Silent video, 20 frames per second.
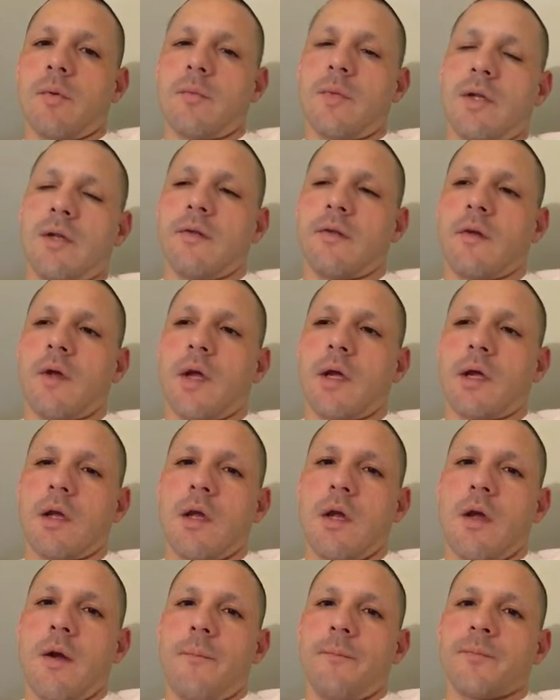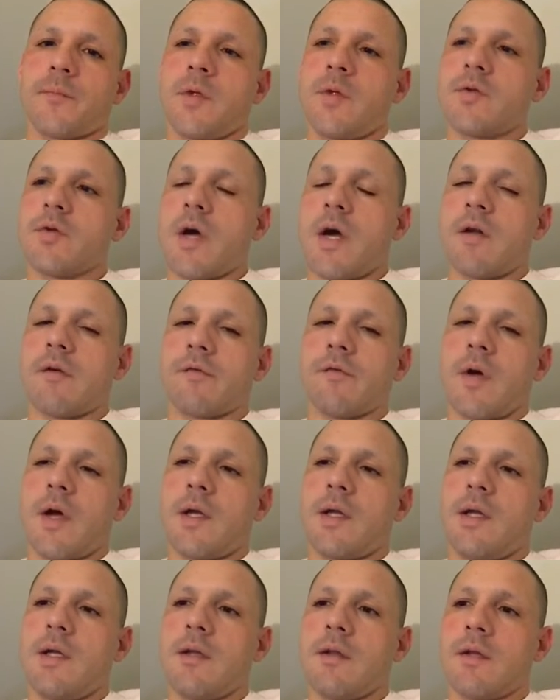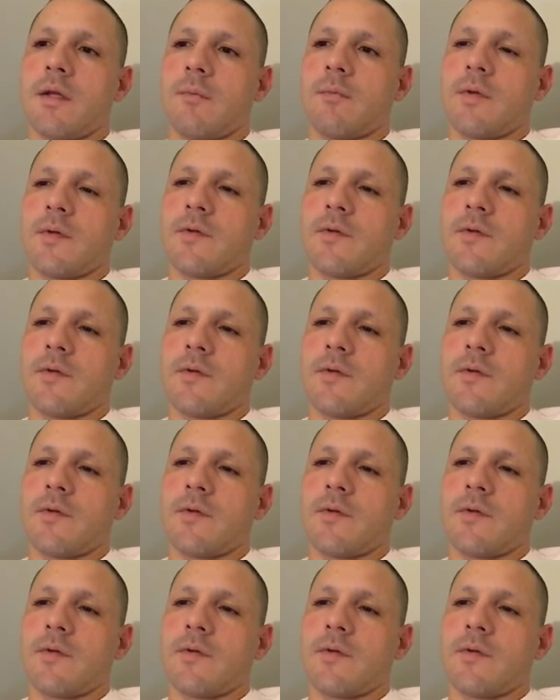I mean, it's like you try to find anything